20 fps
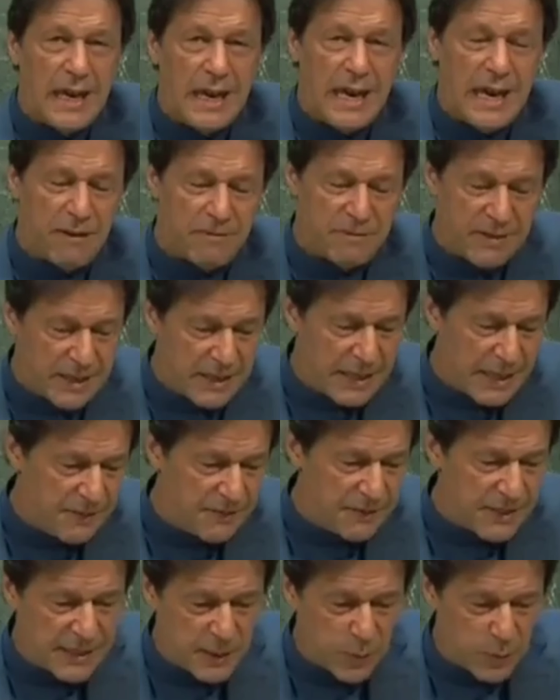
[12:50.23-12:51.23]
having
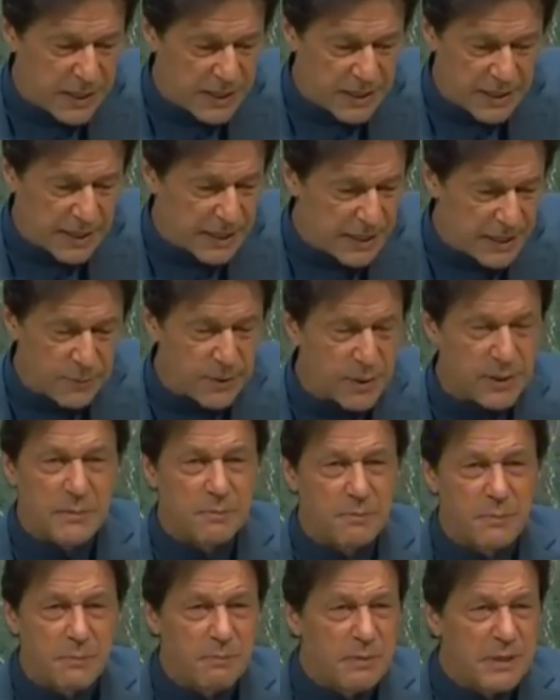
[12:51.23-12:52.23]
lived in the Western community,
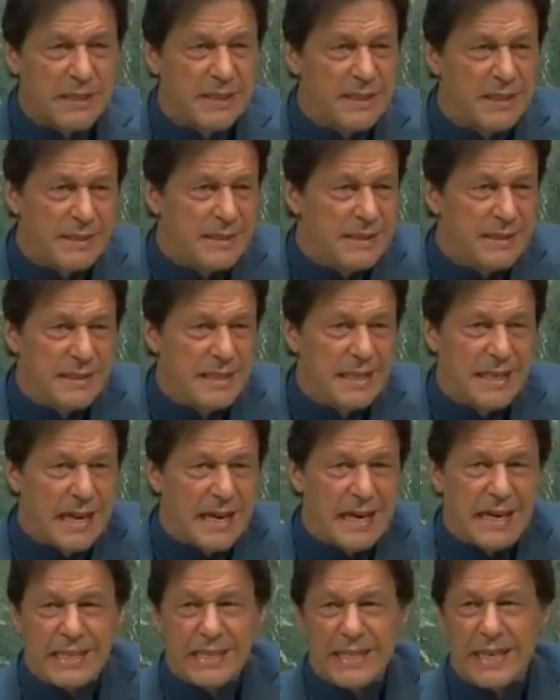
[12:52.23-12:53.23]
people didn't
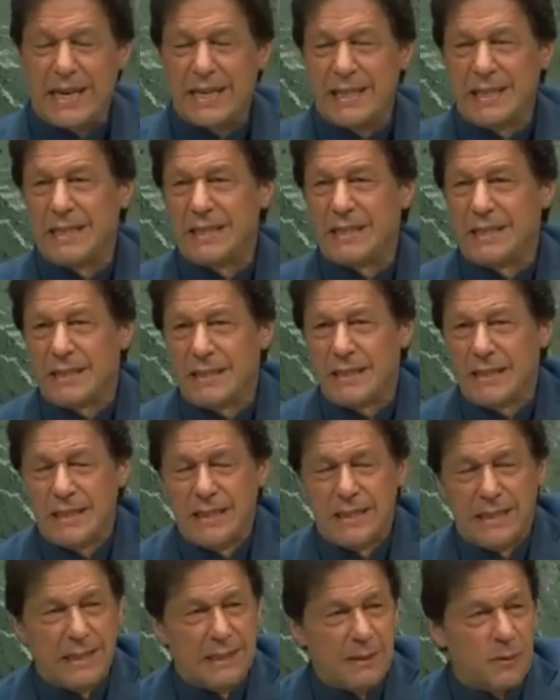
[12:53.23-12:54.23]
understand this.
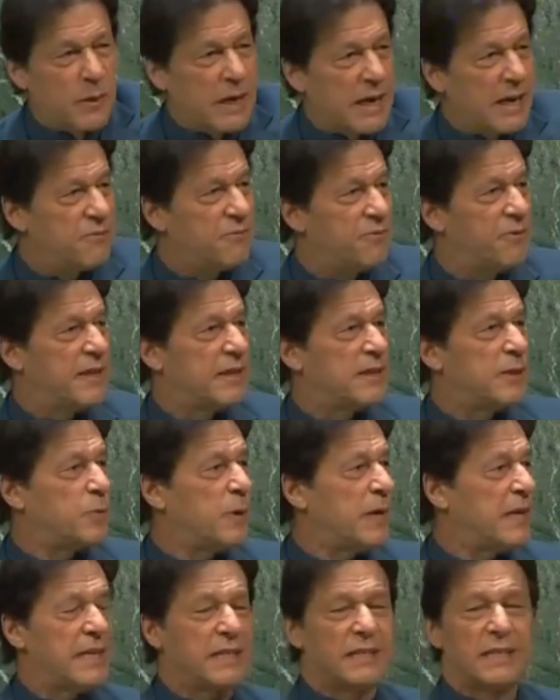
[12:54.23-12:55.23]
When I first
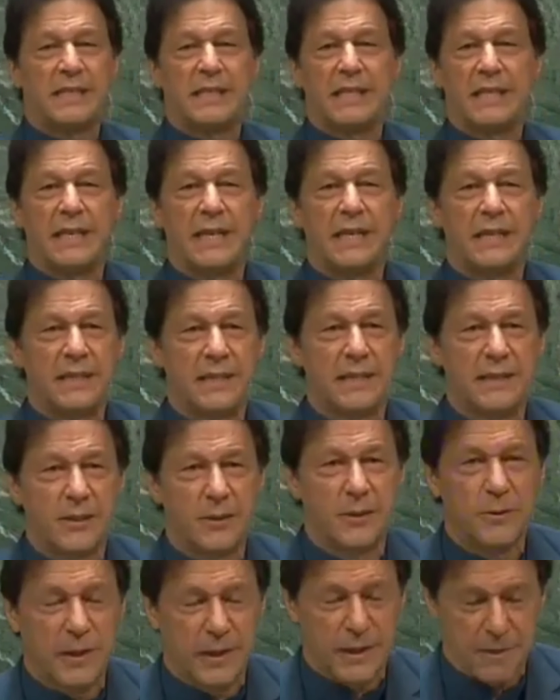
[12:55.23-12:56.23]
went as a teenager
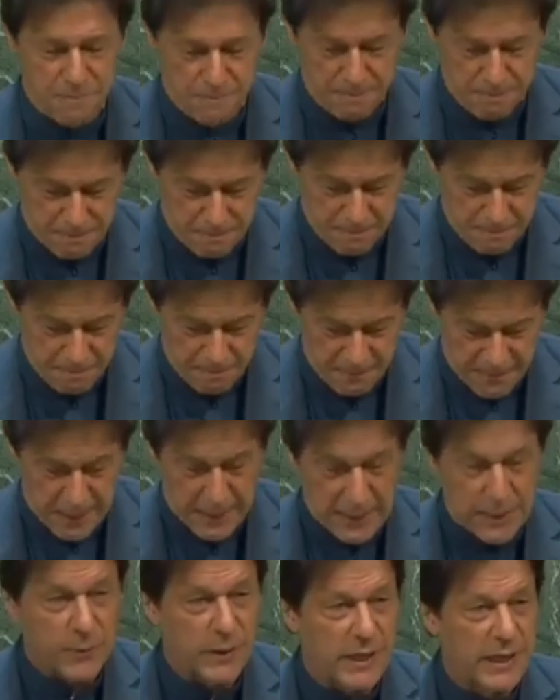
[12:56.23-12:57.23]
to
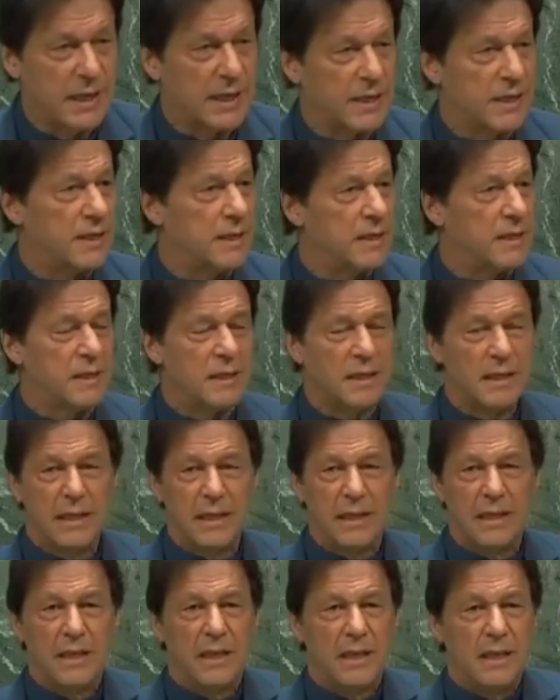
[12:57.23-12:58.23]
England,
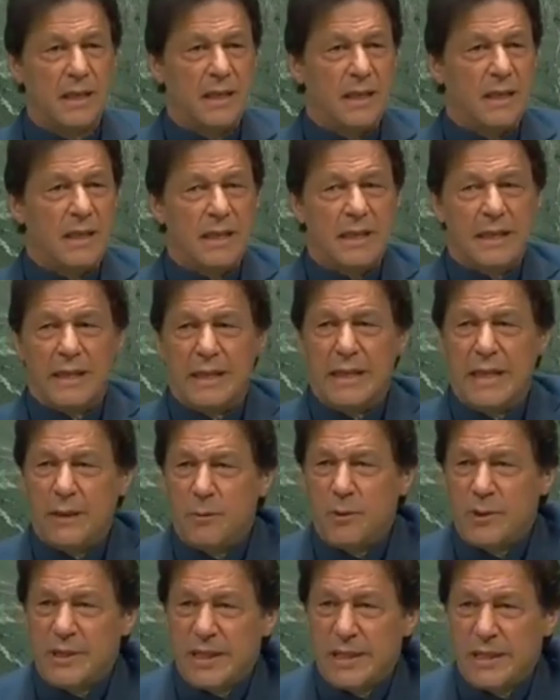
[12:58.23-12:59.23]
there
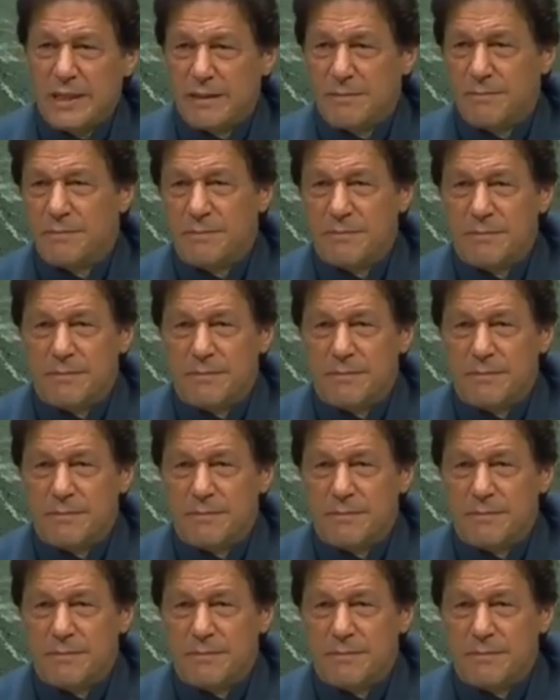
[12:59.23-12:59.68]
was a